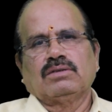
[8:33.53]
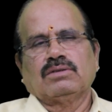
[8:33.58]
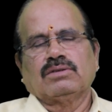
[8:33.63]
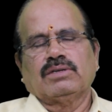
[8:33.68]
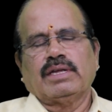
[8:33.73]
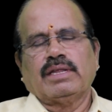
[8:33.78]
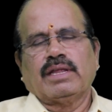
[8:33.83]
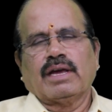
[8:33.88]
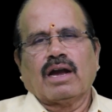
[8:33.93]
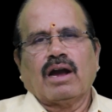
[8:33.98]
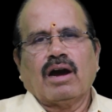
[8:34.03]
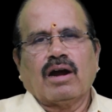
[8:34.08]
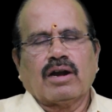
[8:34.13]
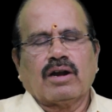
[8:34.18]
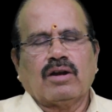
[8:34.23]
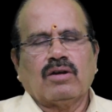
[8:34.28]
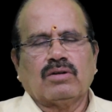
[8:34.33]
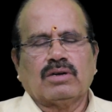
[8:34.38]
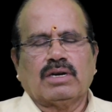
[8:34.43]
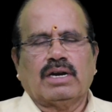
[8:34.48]
So they
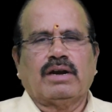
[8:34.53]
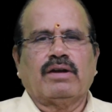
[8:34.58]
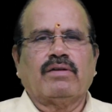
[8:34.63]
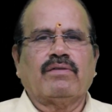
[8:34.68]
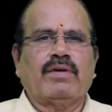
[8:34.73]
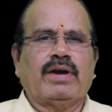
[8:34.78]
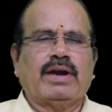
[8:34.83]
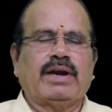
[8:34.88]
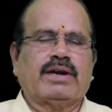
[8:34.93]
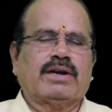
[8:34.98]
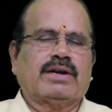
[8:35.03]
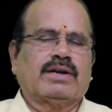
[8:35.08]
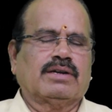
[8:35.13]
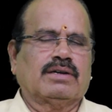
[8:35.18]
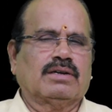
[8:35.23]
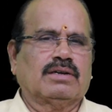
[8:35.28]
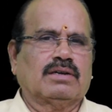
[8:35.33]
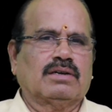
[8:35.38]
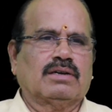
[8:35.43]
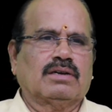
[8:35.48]
got down and
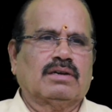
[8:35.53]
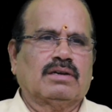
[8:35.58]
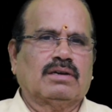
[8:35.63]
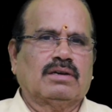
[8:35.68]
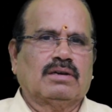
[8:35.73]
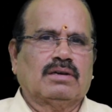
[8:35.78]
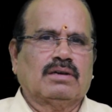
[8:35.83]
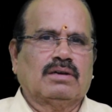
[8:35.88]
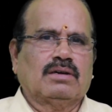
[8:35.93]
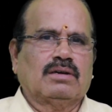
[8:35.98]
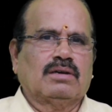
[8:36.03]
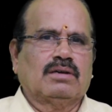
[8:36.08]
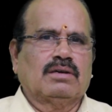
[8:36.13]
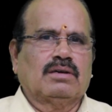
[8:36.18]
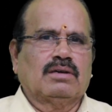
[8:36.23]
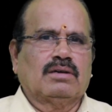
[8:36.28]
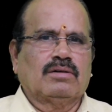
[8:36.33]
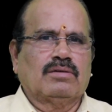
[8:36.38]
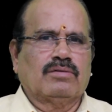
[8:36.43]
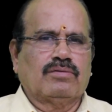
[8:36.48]
went
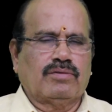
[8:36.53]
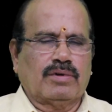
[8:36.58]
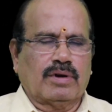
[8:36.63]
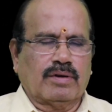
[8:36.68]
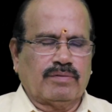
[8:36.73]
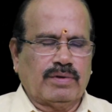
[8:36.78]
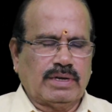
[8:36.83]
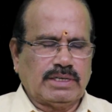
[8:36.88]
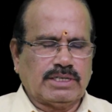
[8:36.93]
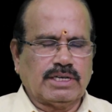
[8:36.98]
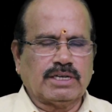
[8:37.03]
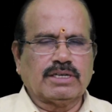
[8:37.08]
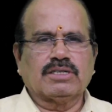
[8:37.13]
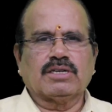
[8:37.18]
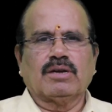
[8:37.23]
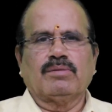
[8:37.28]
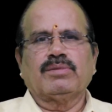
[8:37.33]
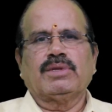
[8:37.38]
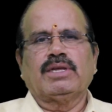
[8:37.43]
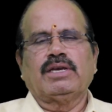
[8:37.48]
for
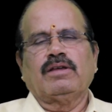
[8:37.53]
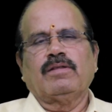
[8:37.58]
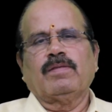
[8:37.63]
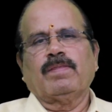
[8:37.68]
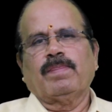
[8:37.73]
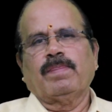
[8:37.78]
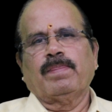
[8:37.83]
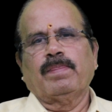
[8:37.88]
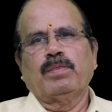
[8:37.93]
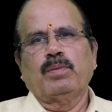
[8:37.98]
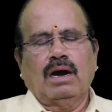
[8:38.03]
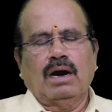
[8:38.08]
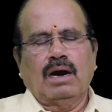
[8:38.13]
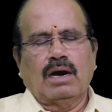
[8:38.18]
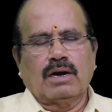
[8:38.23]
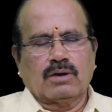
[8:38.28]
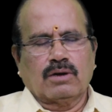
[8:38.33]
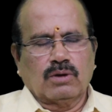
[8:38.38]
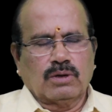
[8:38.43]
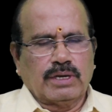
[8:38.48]
fetching something
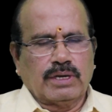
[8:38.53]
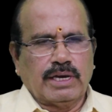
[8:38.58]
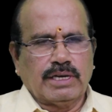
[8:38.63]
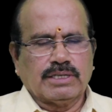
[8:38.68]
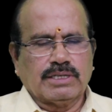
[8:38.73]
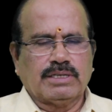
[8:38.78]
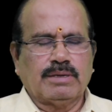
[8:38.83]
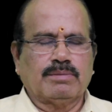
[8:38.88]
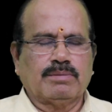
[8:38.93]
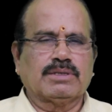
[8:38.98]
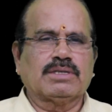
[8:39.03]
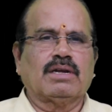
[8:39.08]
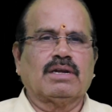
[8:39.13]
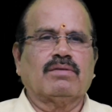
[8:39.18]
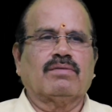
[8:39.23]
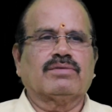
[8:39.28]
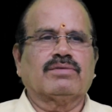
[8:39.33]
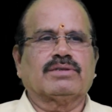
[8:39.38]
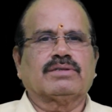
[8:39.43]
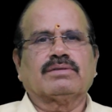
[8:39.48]
or to ease
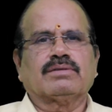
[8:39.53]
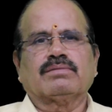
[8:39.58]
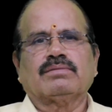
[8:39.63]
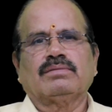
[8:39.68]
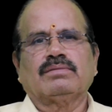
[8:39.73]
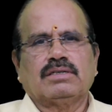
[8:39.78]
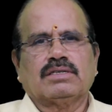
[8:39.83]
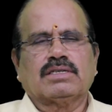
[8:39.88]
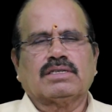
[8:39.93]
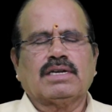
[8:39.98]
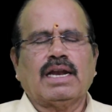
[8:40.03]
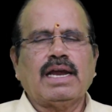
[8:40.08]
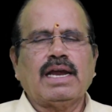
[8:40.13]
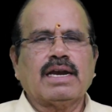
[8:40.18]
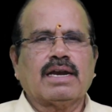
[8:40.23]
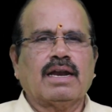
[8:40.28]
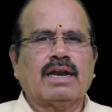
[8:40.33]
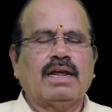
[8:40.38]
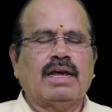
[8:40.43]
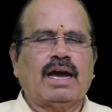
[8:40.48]
themselves.
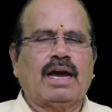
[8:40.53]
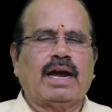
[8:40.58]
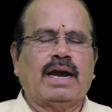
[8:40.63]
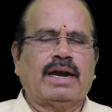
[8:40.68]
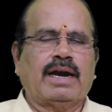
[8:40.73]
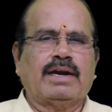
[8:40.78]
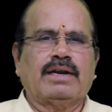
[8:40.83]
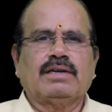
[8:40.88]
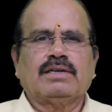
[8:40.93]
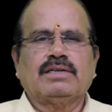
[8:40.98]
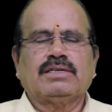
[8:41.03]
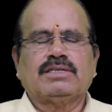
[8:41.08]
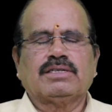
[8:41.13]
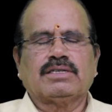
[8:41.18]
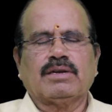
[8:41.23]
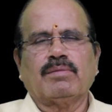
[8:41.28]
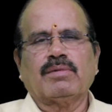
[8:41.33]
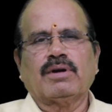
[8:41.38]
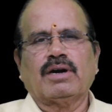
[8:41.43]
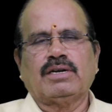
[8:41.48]
Slightly had
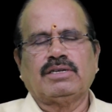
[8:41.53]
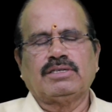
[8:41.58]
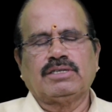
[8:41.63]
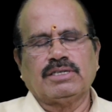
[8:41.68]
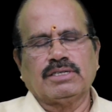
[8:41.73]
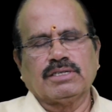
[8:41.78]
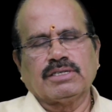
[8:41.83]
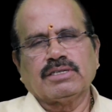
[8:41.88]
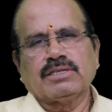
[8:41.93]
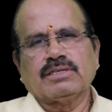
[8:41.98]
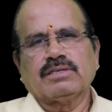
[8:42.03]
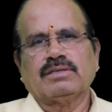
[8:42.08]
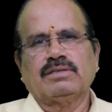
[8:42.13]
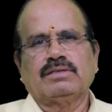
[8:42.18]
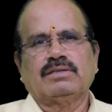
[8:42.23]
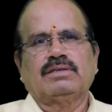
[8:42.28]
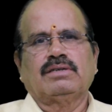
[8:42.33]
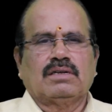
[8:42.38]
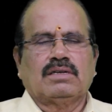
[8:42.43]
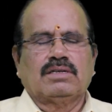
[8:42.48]
some conscious.
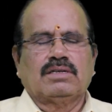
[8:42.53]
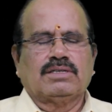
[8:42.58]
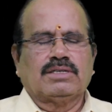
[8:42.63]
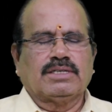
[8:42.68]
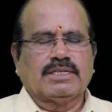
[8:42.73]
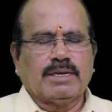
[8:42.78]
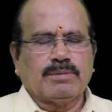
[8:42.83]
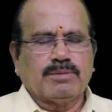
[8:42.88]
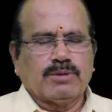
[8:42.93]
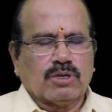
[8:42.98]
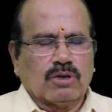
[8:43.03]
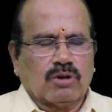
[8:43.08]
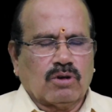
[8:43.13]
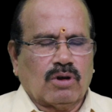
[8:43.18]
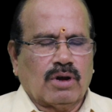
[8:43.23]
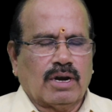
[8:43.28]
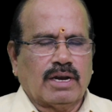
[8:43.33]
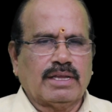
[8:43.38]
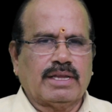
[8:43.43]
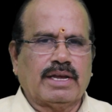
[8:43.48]

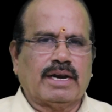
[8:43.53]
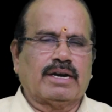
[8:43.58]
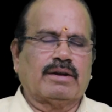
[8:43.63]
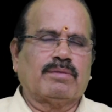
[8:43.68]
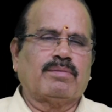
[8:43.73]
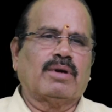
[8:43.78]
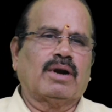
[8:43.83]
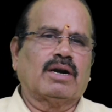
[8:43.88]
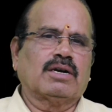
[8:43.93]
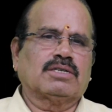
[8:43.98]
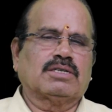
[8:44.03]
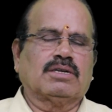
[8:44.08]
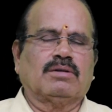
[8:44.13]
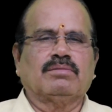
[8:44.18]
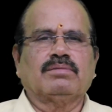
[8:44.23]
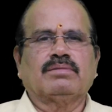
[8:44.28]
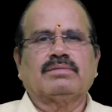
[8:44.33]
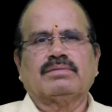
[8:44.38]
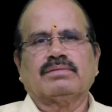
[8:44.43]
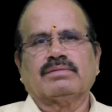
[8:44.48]
Subsequently, they had brought
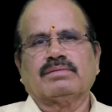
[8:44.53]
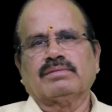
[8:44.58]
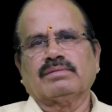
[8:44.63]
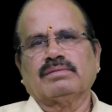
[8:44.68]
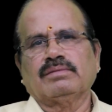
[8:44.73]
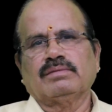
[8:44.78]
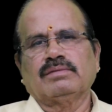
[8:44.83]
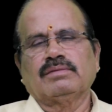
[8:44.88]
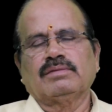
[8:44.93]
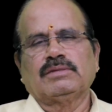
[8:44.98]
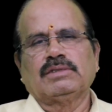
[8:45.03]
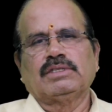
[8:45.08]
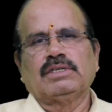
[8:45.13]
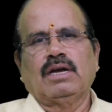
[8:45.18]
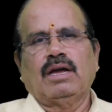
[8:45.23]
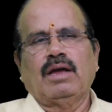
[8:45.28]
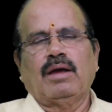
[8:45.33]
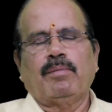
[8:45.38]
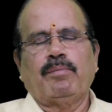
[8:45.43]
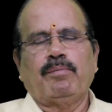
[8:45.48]
some
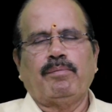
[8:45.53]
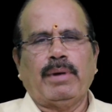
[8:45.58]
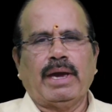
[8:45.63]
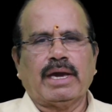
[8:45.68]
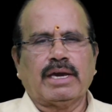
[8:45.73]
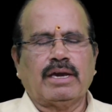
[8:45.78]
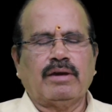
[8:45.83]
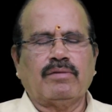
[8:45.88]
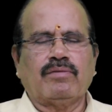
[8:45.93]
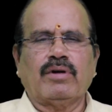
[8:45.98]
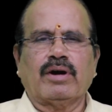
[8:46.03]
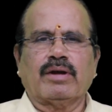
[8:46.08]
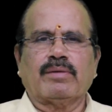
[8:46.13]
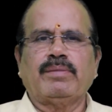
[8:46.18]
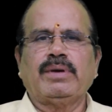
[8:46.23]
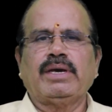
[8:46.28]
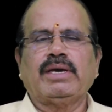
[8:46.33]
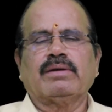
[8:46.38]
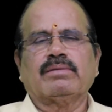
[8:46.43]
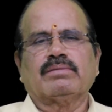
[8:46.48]
Maggie for
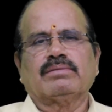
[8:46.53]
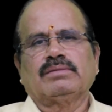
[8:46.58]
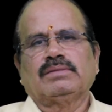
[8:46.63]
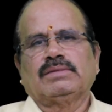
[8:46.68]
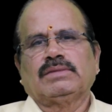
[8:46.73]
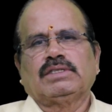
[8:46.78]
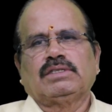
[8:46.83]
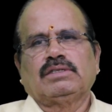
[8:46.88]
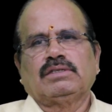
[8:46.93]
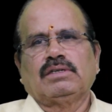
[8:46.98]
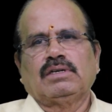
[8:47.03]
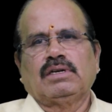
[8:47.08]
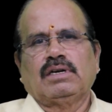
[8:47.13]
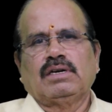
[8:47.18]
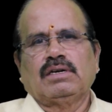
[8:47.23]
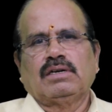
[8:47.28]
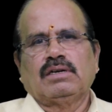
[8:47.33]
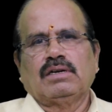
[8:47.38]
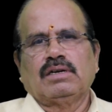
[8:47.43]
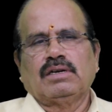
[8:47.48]
me,
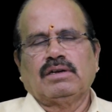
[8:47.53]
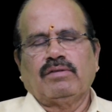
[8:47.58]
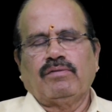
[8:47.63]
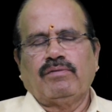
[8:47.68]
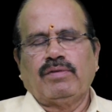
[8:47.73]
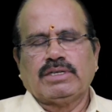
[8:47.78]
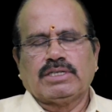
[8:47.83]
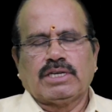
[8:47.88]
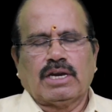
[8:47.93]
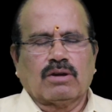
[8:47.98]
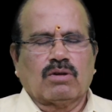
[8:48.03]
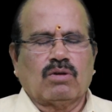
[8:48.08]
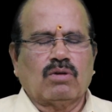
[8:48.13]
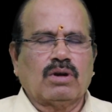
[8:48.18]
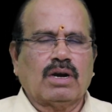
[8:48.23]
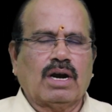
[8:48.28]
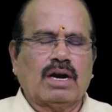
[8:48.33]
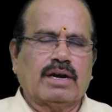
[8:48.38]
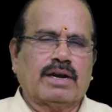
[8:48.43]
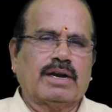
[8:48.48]
which I
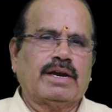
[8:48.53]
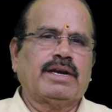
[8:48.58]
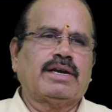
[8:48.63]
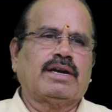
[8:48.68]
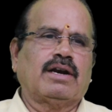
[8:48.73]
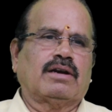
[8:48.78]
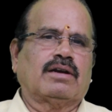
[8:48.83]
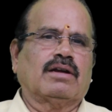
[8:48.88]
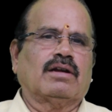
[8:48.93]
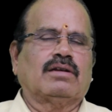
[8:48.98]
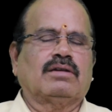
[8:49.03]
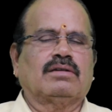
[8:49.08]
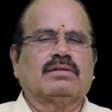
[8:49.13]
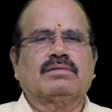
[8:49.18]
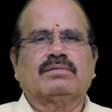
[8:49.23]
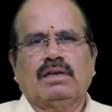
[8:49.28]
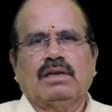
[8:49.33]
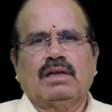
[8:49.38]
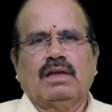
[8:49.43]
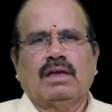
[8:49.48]
could not eat at all.
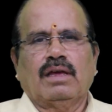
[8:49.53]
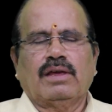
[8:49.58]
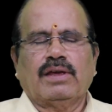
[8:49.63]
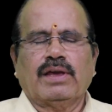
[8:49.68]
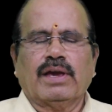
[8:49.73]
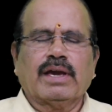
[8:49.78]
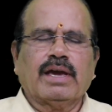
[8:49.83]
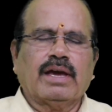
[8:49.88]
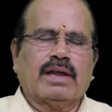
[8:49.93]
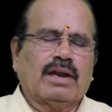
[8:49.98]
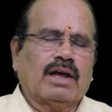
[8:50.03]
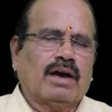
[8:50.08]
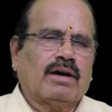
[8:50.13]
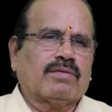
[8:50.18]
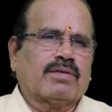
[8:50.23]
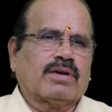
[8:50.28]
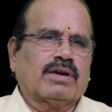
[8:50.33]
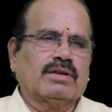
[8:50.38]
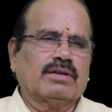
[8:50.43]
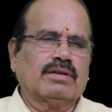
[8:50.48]
Again,
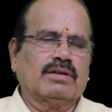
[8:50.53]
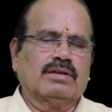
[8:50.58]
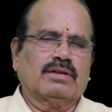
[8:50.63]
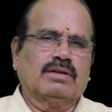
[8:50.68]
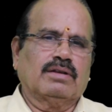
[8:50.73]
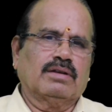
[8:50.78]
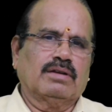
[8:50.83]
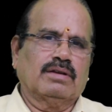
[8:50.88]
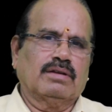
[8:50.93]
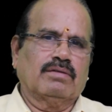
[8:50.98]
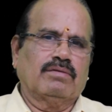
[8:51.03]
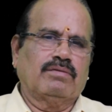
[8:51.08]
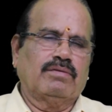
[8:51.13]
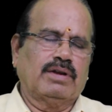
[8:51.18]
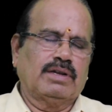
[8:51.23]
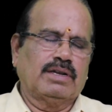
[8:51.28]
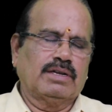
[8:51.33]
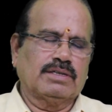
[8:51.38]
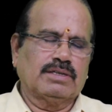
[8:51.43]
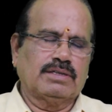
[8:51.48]
after
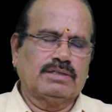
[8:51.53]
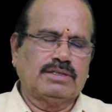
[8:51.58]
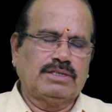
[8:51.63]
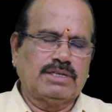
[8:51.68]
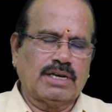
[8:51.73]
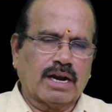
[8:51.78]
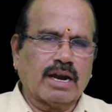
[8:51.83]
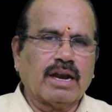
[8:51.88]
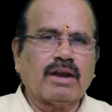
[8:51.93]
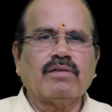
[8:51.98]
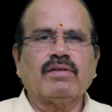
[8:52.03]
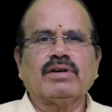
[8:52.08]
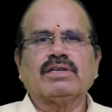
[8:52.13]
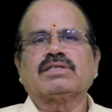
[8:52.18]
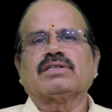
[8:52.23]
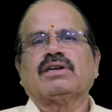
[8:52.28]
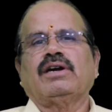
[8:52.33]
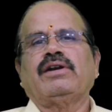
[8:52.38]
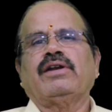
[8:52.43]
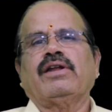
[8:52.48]
when this journey
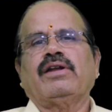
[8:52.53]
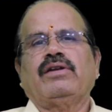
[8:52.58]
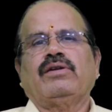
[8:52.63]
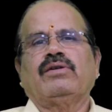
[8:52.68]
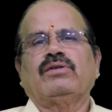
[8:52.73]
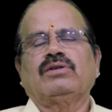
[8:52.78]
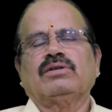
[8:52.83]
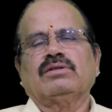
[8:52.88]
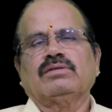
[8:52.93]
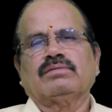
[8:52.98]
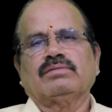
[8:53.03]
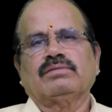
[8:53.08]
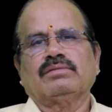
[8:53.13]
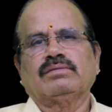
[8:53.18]
was continued,